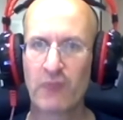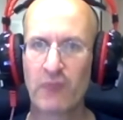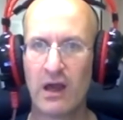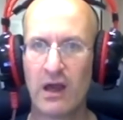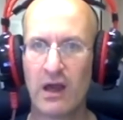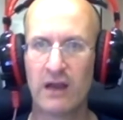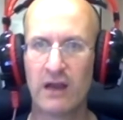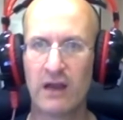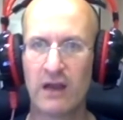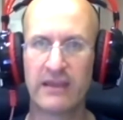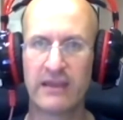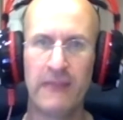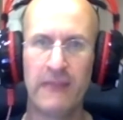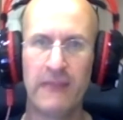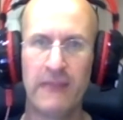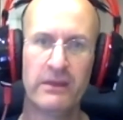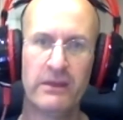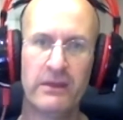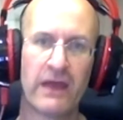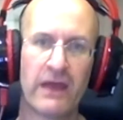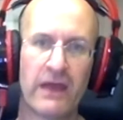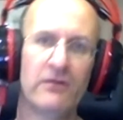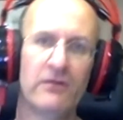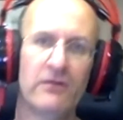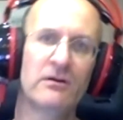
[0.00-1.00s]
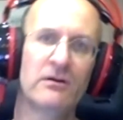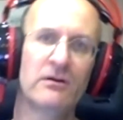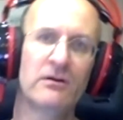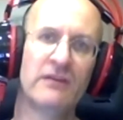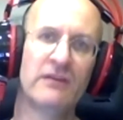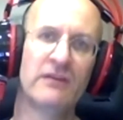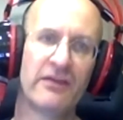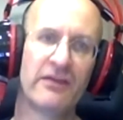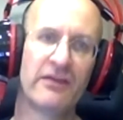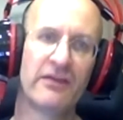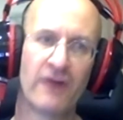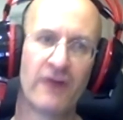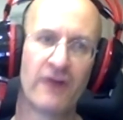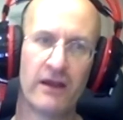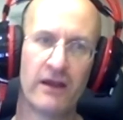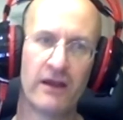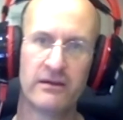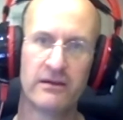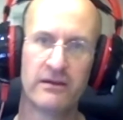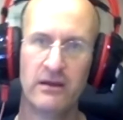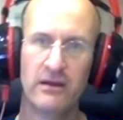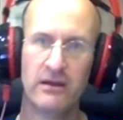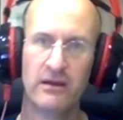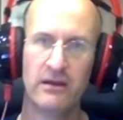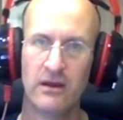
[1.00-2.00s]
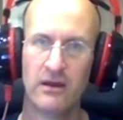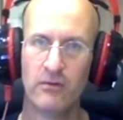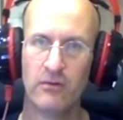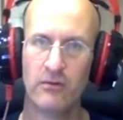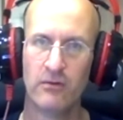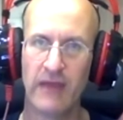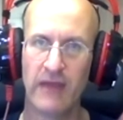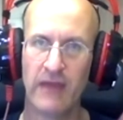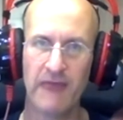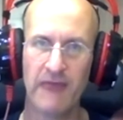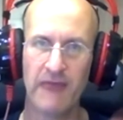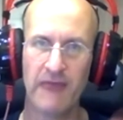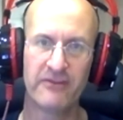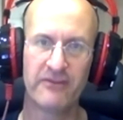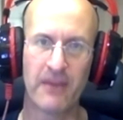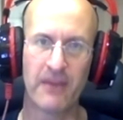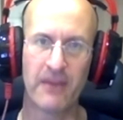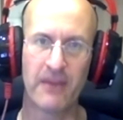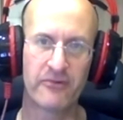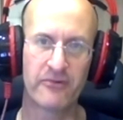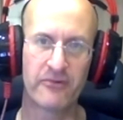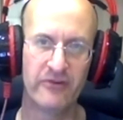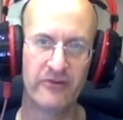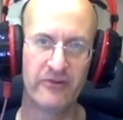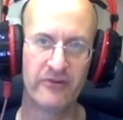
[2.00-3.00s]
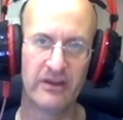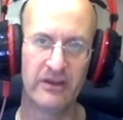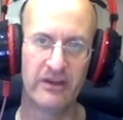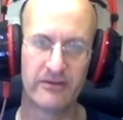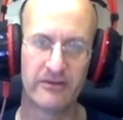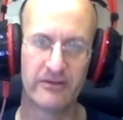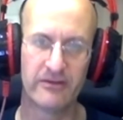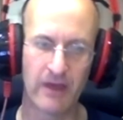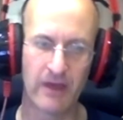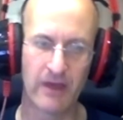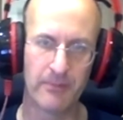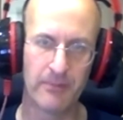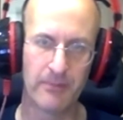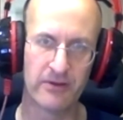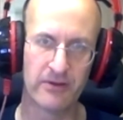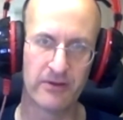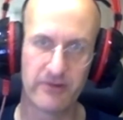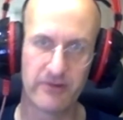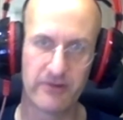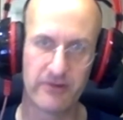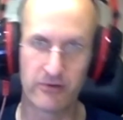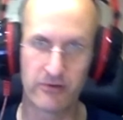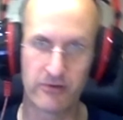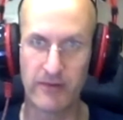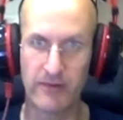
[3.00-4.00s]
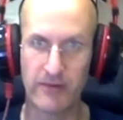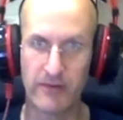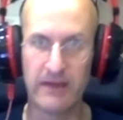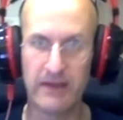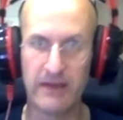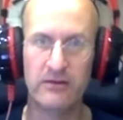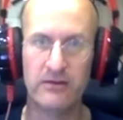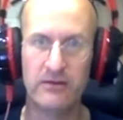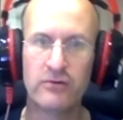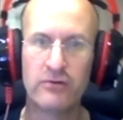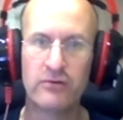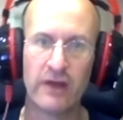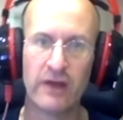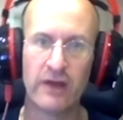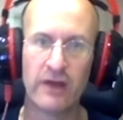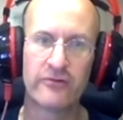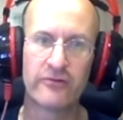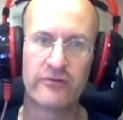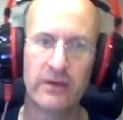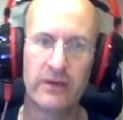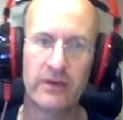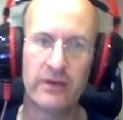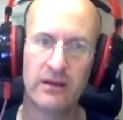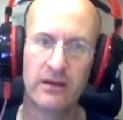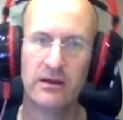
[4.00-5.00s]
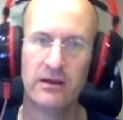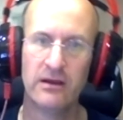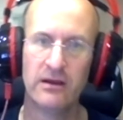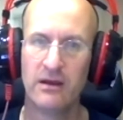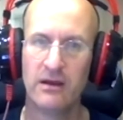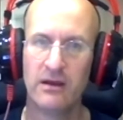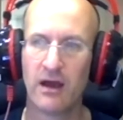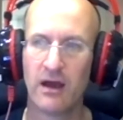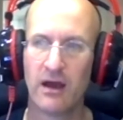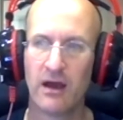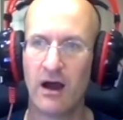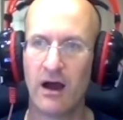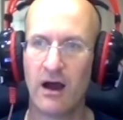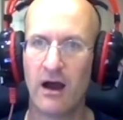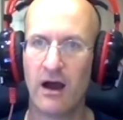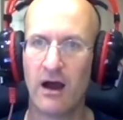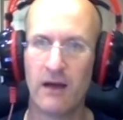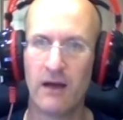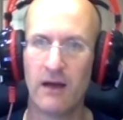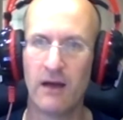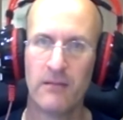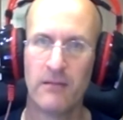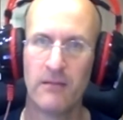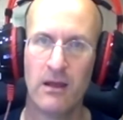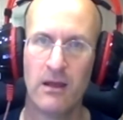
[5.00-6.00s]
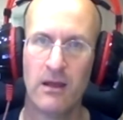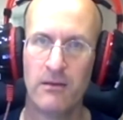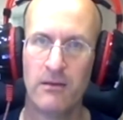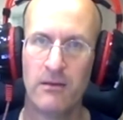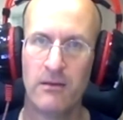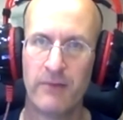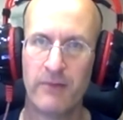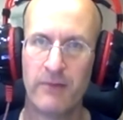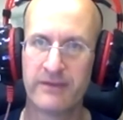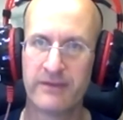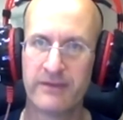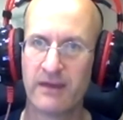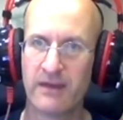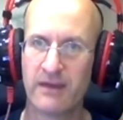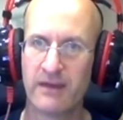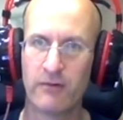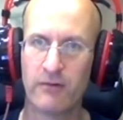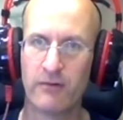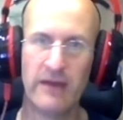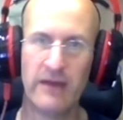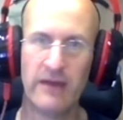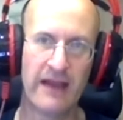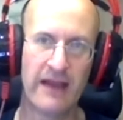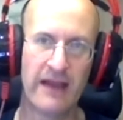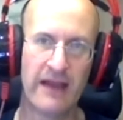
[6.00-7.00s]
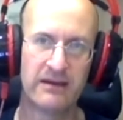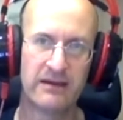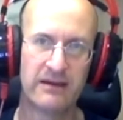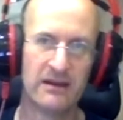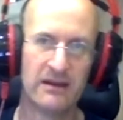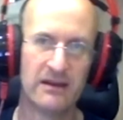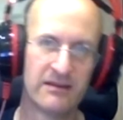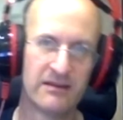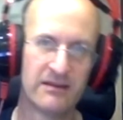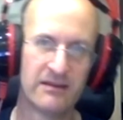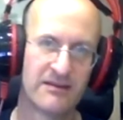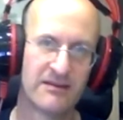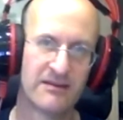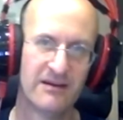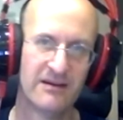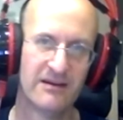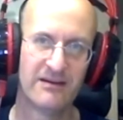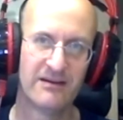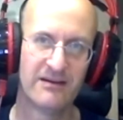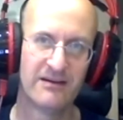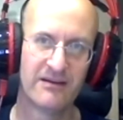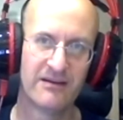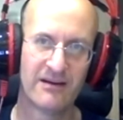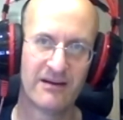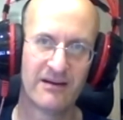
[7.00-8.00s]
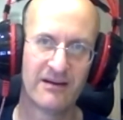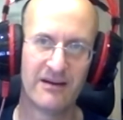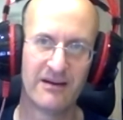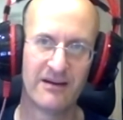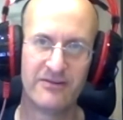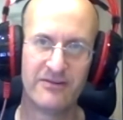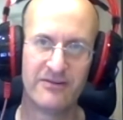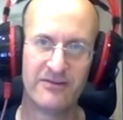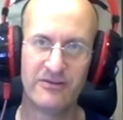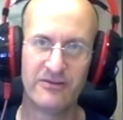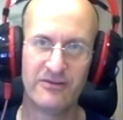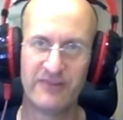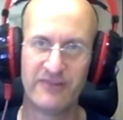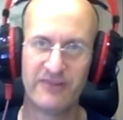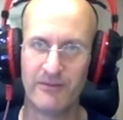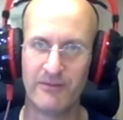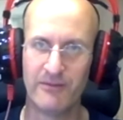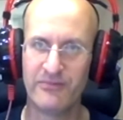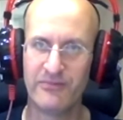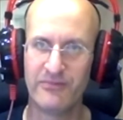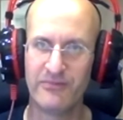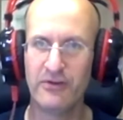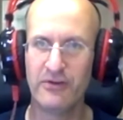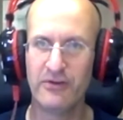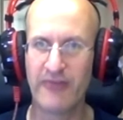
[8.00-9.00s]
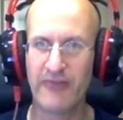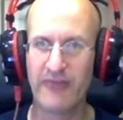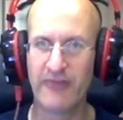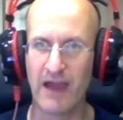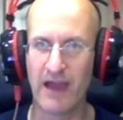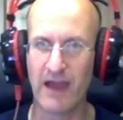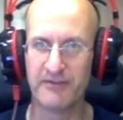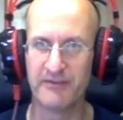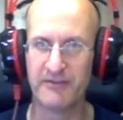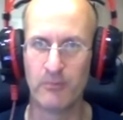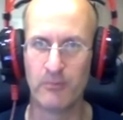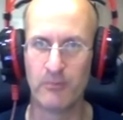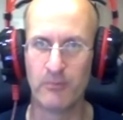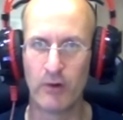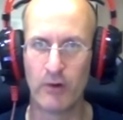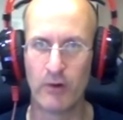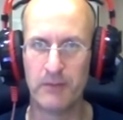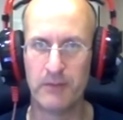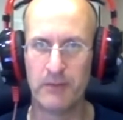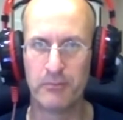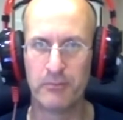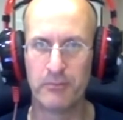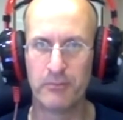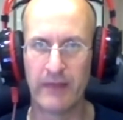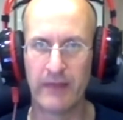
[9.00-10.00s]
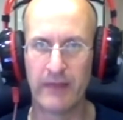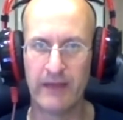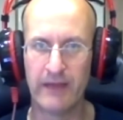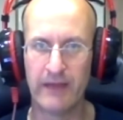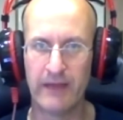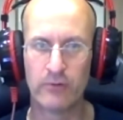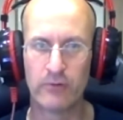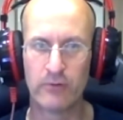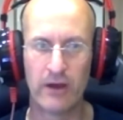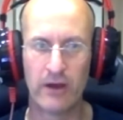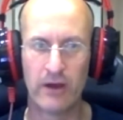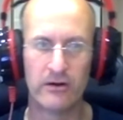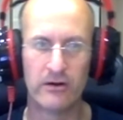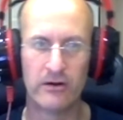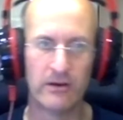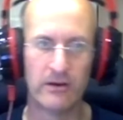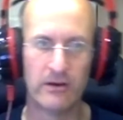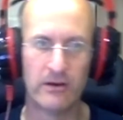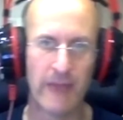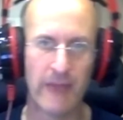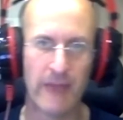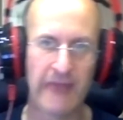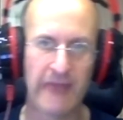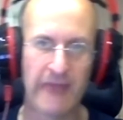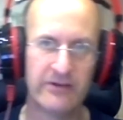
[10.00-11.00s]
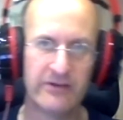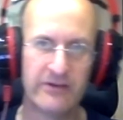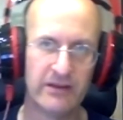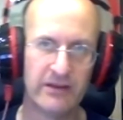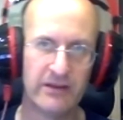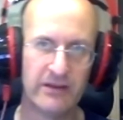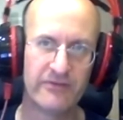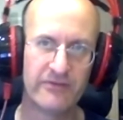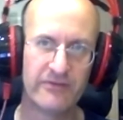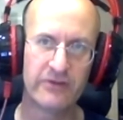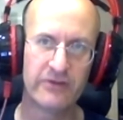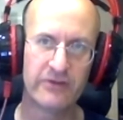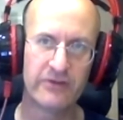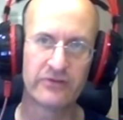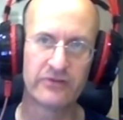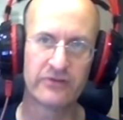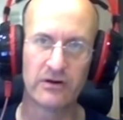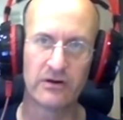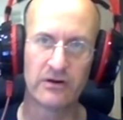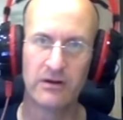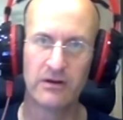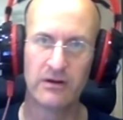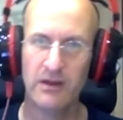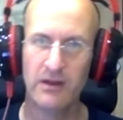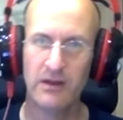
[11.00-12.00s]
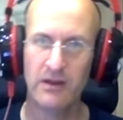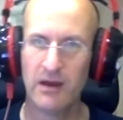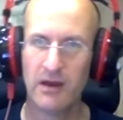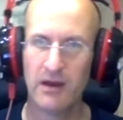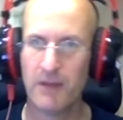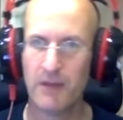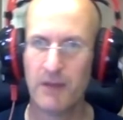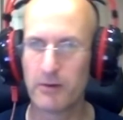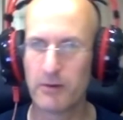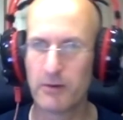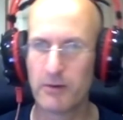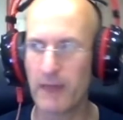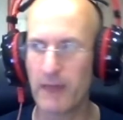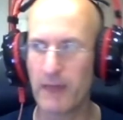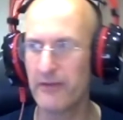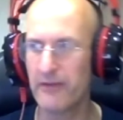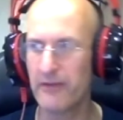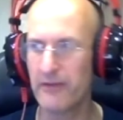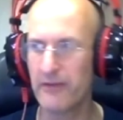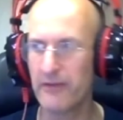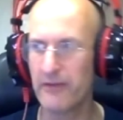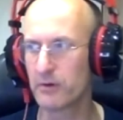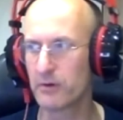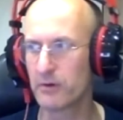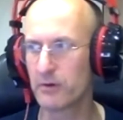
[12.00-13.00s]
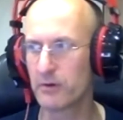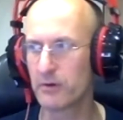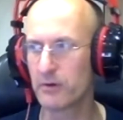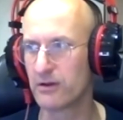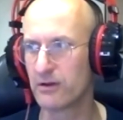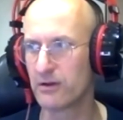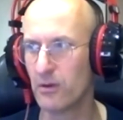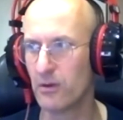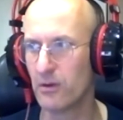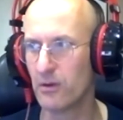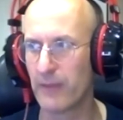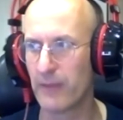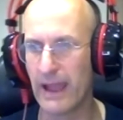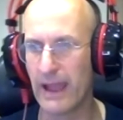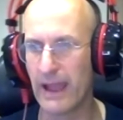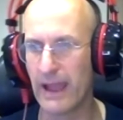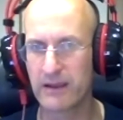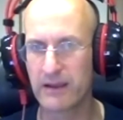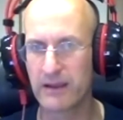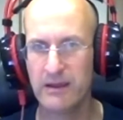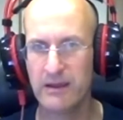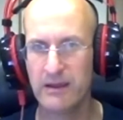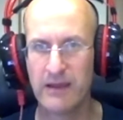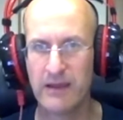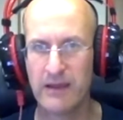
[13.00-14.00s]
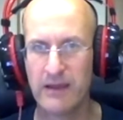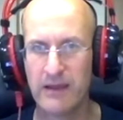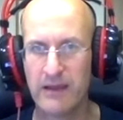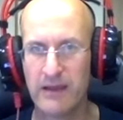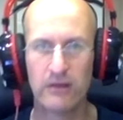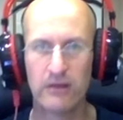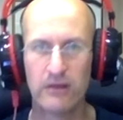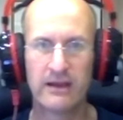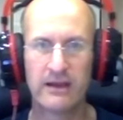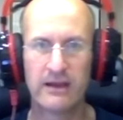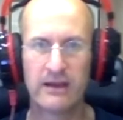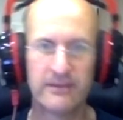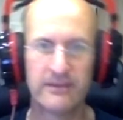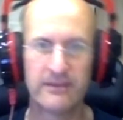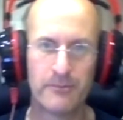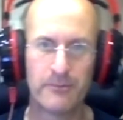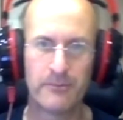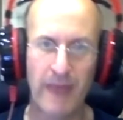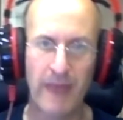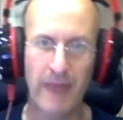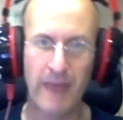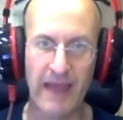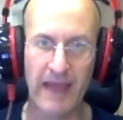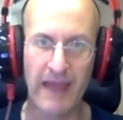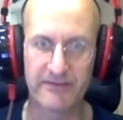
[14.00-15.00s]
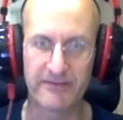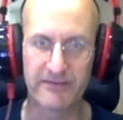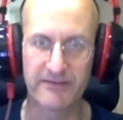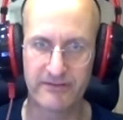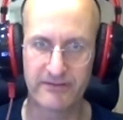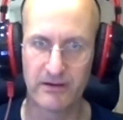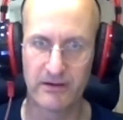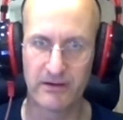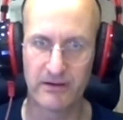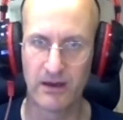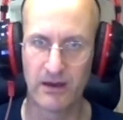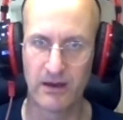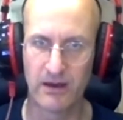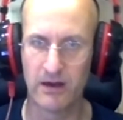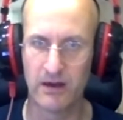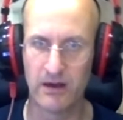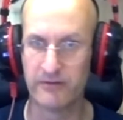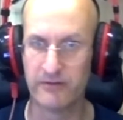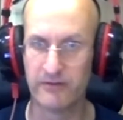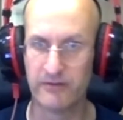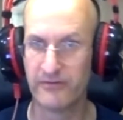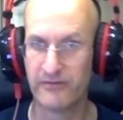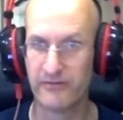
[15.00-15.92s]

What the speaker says: came together, and they thought, we have this opportunity to develop it, to create a new country, but we're not going to do some 2001 Blade Runner imagining the future, but rather we're going to go back and look at the best of